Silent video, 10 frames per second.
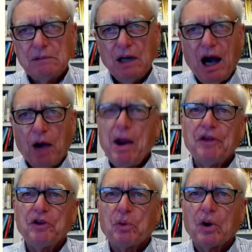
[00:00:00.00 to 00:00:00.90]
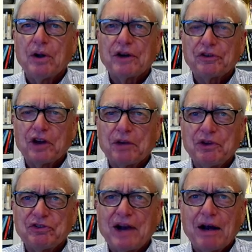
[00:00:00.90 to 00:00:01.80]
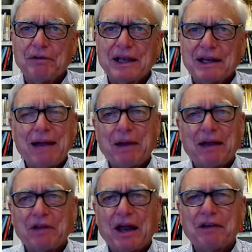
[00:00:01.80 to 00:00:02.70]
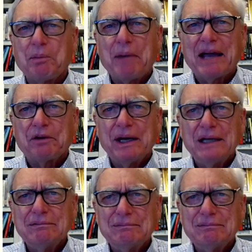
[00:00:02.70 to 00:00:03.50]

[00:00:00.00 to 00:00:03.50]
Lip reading: around the world are going to be starving and everybody have to migrate.